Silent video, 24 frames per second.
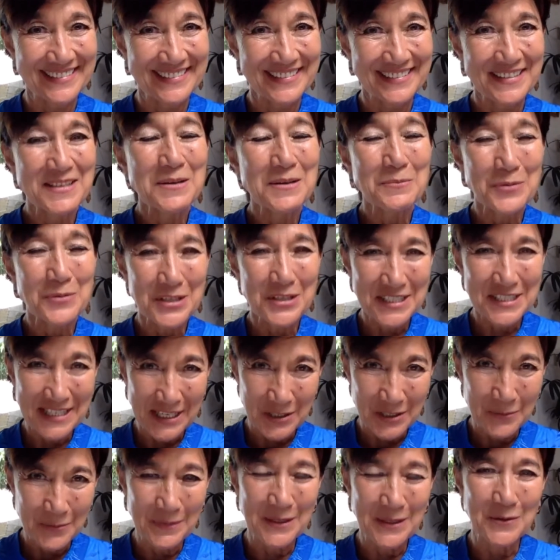Appreciate you
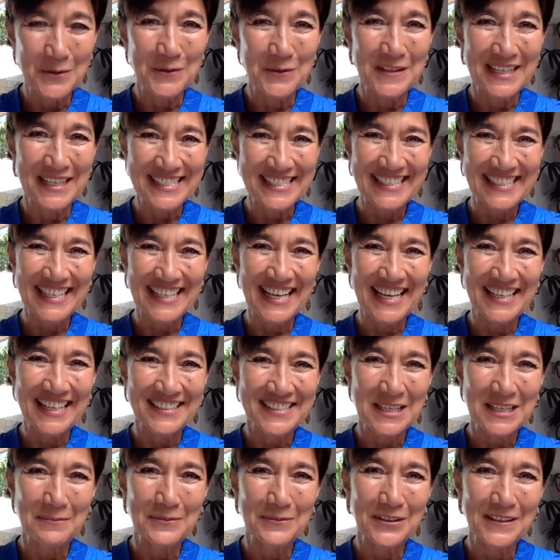being with us today,
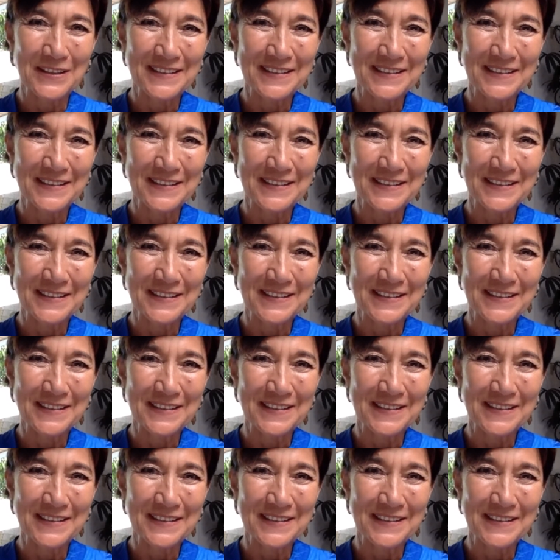Sumner.